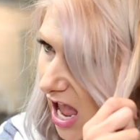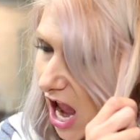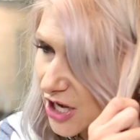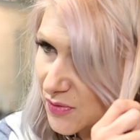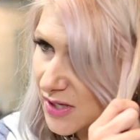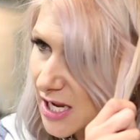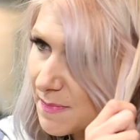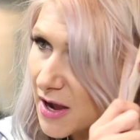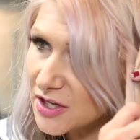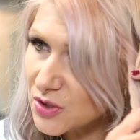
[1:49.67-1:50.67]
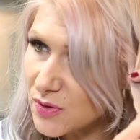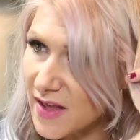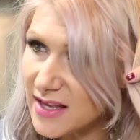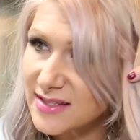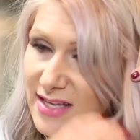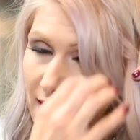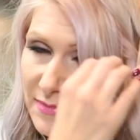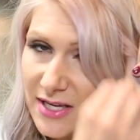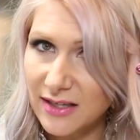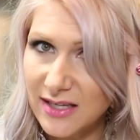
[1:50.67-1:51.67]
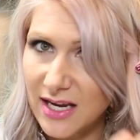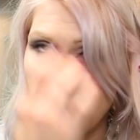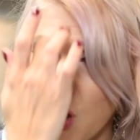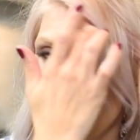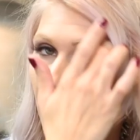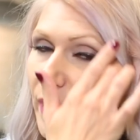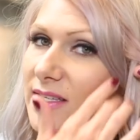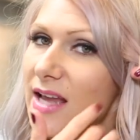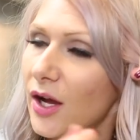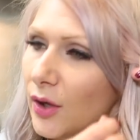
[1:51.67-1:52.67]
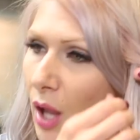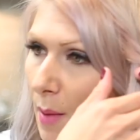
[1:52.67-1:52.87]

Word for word: and you keep on doing that same technique all the way down.